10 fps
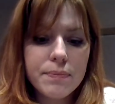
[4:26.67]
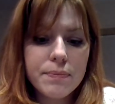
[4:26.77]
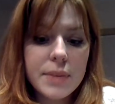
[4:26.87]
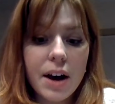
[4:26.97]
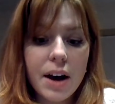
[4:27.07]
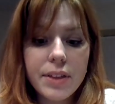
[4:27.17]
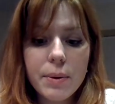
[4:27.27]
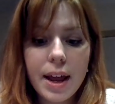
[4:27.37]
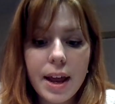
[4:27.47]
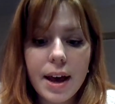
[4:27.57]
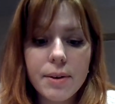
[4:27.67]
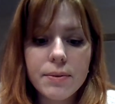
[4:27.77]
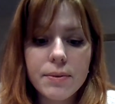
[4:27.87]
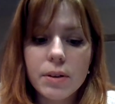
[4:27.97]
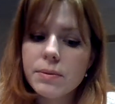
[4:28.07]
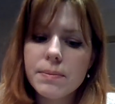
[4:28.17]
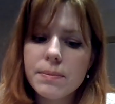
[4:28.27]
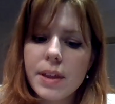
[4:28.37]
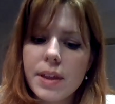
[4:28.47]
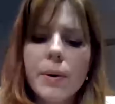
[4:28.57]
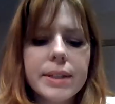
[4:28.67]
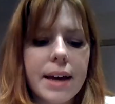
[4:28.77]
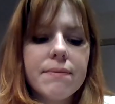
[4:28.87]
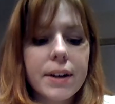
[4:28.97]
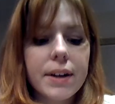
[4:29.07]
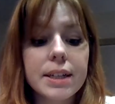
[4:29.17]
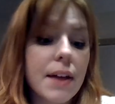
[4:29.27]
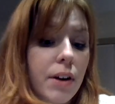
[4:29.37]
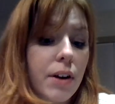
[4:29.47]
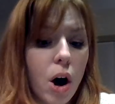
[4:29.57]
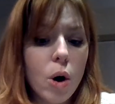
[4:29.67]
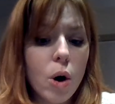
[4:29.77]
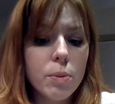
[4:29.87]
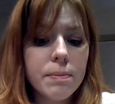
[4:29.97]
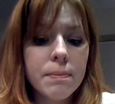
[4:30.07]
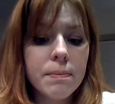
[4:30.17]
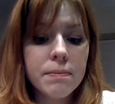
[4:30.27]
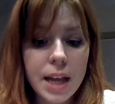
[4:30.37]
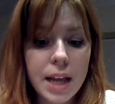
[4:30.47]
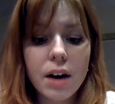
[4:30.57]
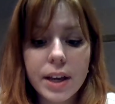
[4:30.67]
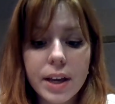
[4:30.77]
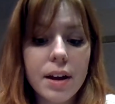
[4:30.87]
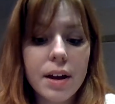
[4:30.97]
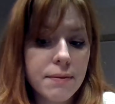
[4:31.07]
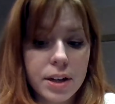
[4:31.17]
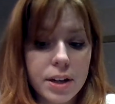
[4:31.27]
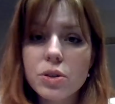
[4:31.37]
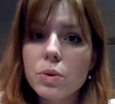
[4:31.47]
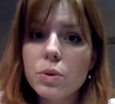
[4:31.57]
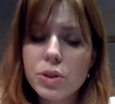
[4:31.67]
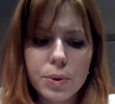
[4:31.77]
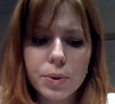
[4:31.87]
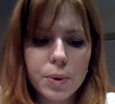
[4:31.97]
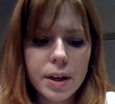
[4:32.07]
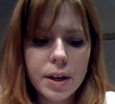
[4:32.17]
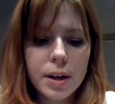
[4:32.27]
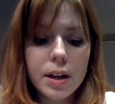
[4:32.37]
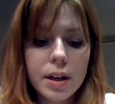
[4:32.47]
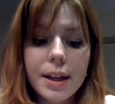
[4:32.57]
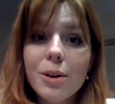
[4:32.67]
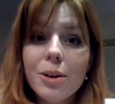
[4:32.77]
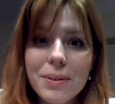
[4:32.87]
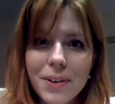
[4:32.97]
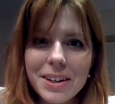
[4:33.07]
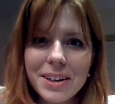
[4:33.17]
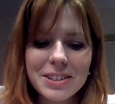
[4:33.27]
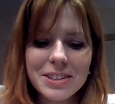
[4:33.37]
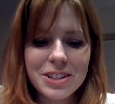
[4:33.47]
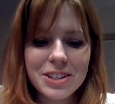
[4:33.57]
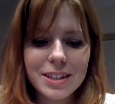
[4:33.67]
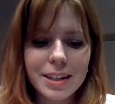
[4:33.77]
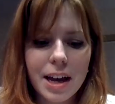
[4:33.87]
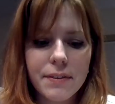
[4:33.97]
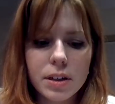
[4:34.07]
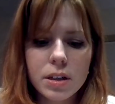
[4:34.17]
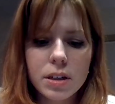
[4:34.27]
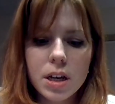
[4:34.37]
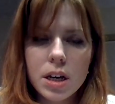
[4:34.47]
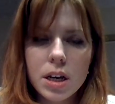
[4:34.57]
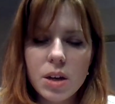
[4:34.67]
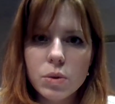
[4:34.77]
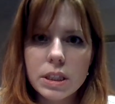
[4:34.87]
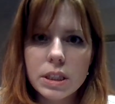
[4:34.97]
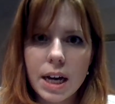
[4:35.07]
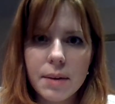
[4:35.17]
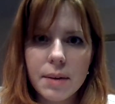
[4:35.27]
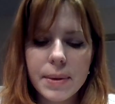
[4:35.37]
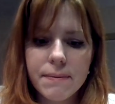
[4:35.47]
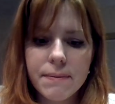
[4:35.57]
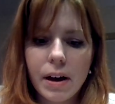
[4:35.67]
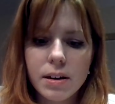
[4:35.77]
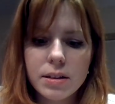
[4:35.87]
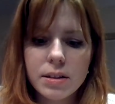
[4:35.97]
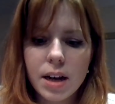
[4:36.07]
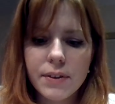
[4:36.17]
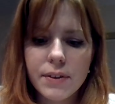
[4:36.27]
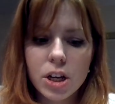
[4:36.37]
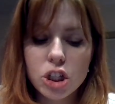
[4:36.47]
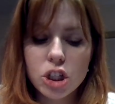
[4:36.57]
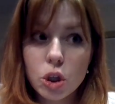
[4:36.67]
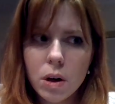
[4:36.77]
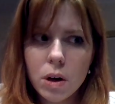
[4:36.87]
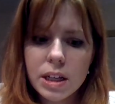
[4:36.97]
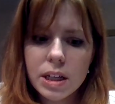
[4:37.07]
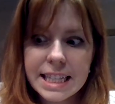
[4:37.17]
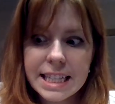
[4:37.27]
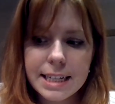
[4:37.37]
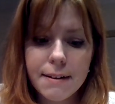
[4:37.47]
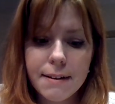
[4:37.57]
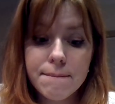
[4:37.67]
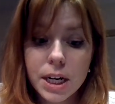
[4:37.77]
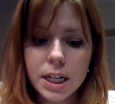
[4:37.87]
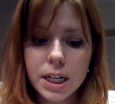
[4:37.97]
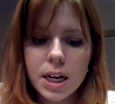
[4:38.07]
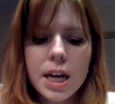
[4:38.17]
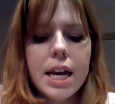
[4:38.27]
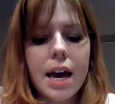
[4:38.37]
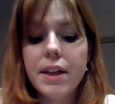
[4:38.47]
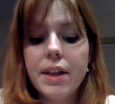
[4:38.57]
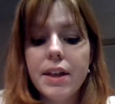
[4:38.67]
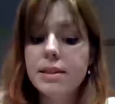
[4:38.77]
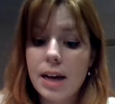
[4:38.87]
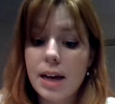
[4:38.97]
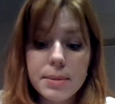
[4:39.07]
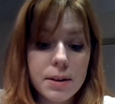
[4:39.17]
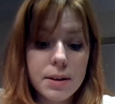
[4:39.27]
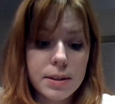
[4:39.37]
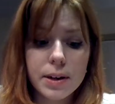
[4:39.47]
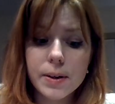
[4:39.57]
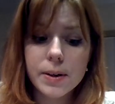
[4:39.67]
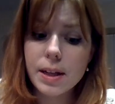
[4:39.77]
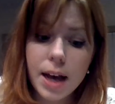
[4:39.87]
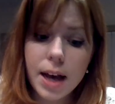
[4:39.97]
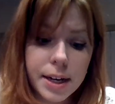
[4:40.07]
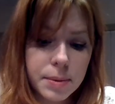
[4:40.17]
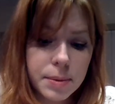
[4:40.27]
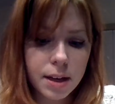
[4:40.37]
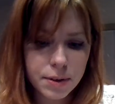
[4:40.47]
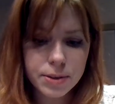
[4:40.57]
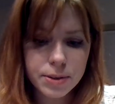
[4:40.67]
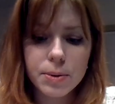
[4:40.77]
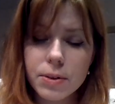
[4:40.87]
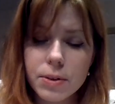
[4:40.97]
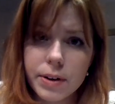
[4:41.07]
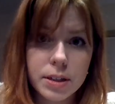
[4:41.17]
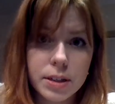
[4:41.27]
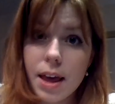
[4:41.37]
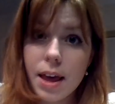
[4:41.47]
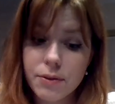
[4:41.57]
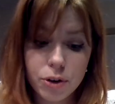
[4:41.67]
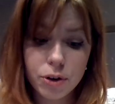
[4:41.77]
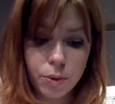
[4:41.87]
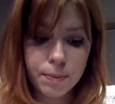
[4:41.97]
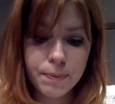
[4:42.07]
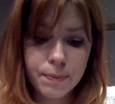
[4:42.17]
Now they always had fun together at home. Now they could have fun in school too. It'll be fun, she said to Evan. It will not be fun, said Evan. School isn't fun. And then he stomped downstairs and locked himself in his room for the rest of the afternoon.